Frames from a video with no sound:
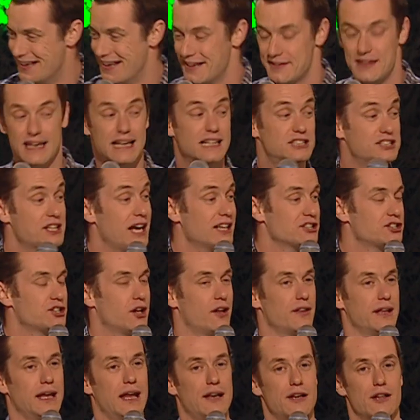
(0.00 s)
Thing is, that's
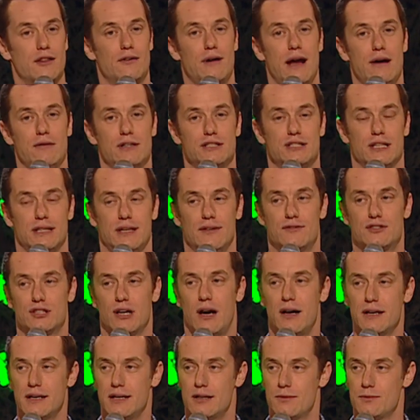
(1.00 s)
not the end of the round, is it? You've
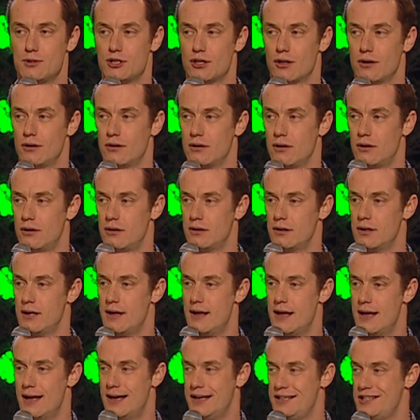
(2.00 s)
tidied up as you go along.
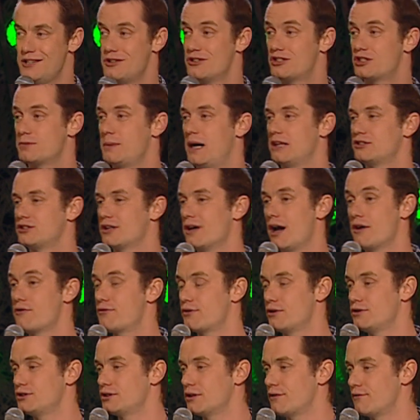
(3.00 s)
You're just about to go
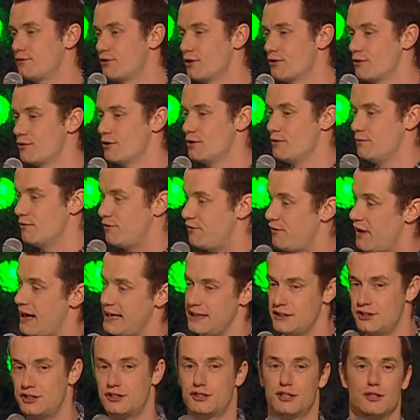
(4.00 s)
through to the front room,
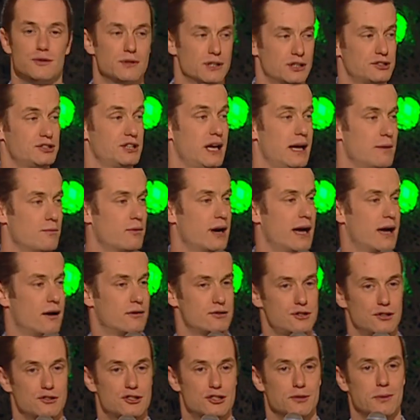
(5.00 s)
phase two of the same
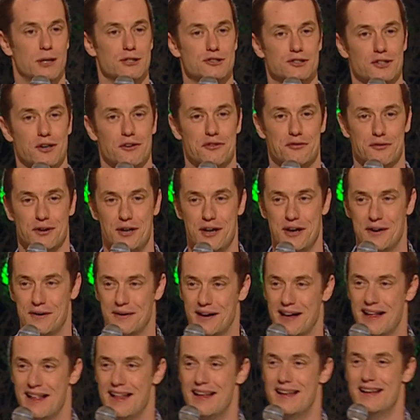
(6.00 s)
round. Just about to go through.
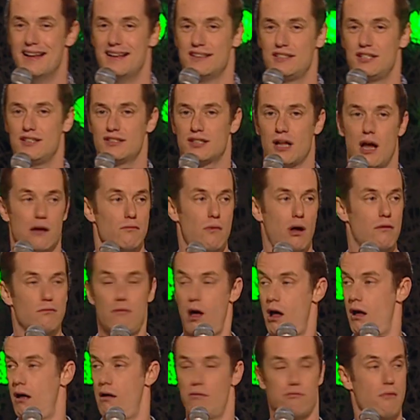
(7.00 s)
She's like, "Bop,
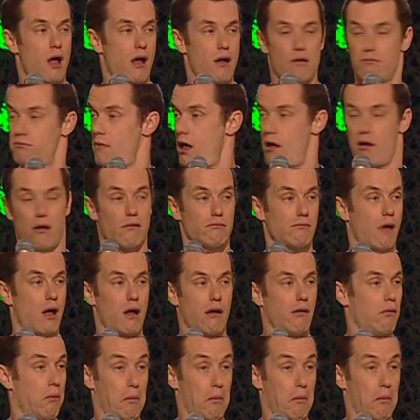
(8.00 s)
bop, bop, bop, bop.